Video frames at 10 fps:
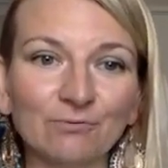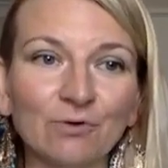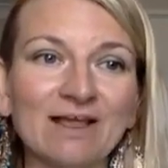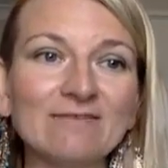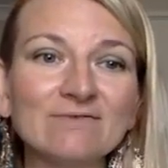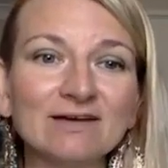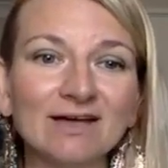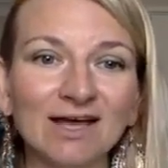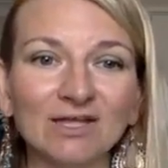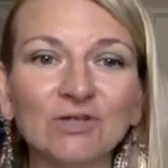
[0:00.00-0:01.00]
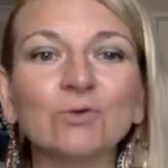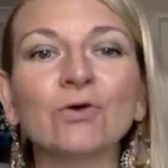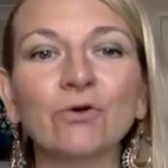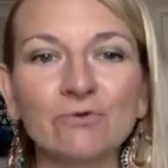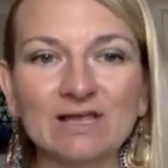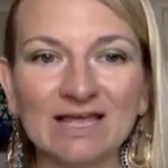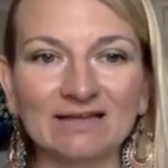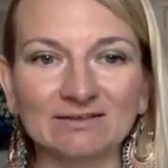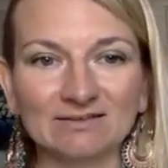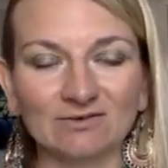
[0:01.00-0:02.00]
whatever you
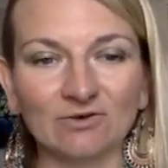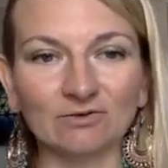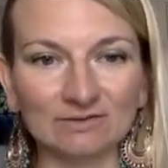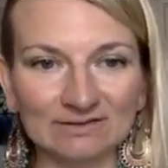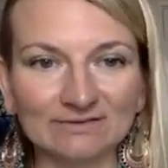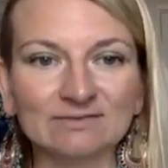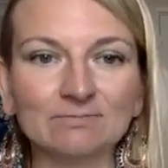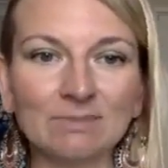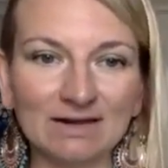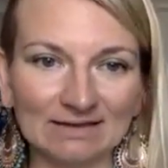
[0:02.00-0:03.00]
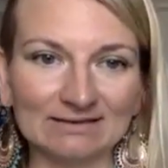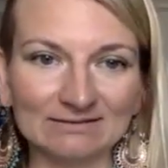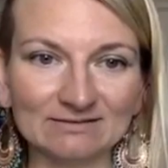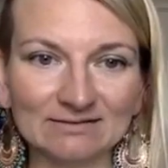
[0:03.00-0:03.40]
create on this planet.